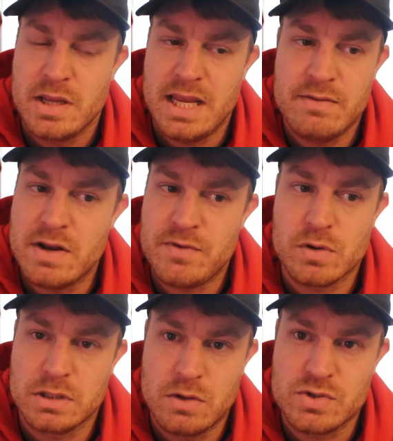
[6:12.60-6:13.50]
Even if
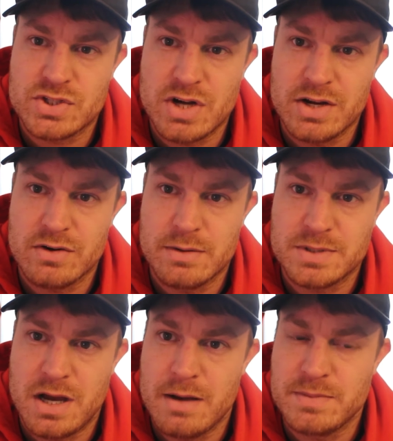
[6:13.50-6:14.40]
you're a lone striker up
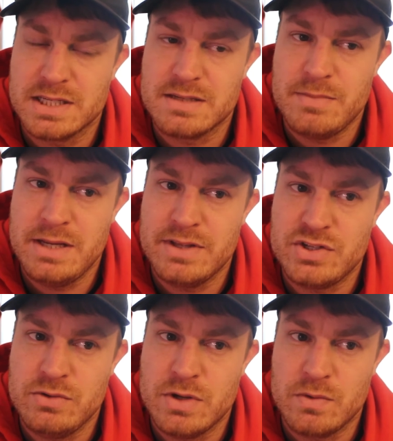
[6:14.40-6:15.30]
top, doesn't mean
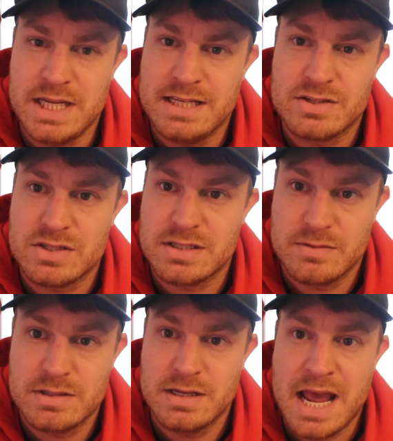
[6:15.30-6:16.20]
that you don't need
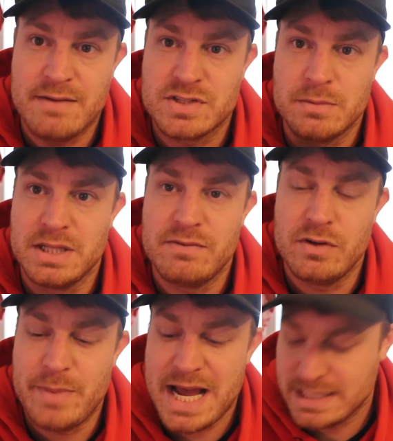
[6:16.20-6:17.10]
to have some
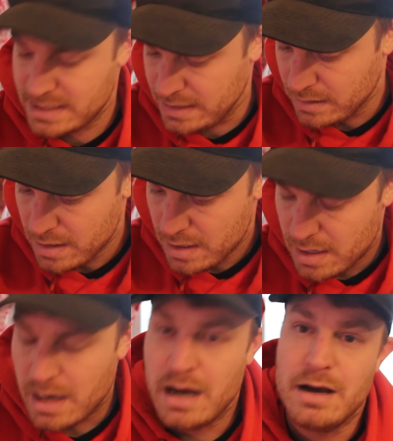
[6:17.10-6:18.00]
level of passing.
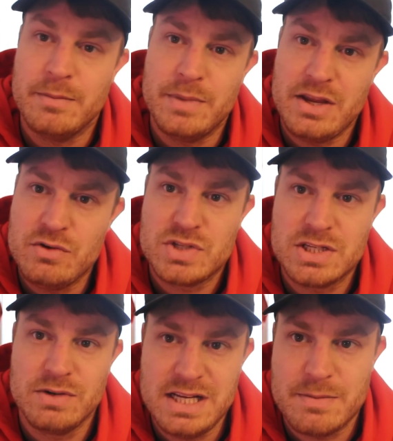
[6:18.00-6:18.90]
You
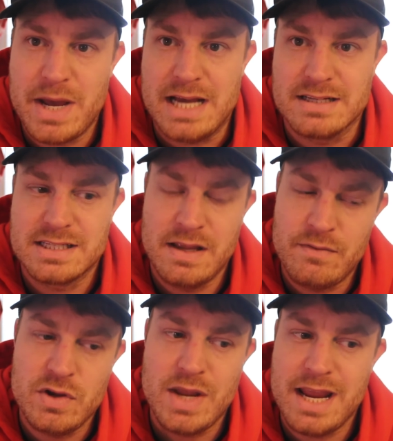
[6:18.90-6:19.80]
still need to pass. And
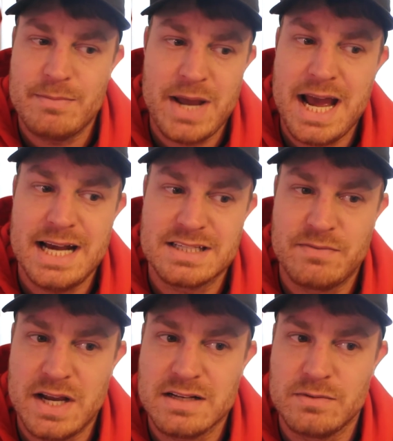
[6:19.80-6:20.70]
if you can't pass
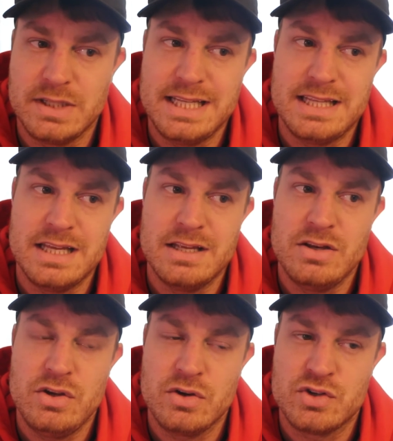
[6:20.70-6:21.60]
effectively,
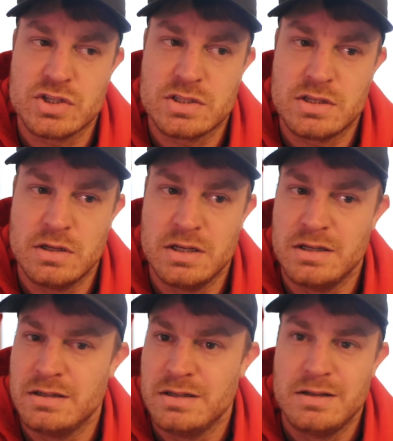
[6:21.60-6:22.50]
then you're just
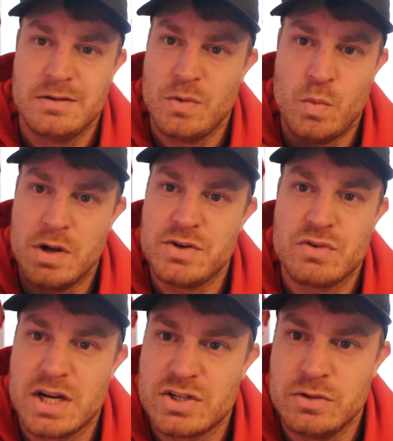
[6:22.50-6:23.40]
a
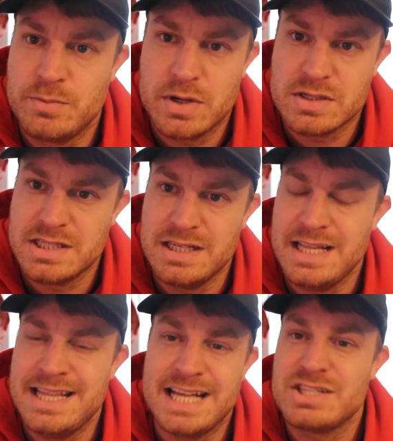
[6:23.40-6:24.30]
one-directional person,
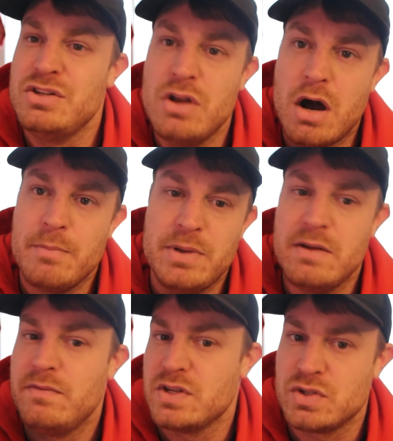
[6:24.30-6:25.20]
and that's not
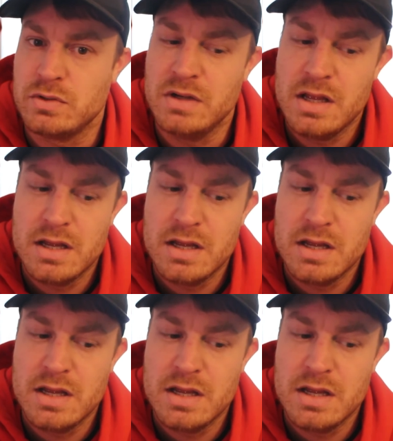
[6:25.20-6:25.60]
beneficial.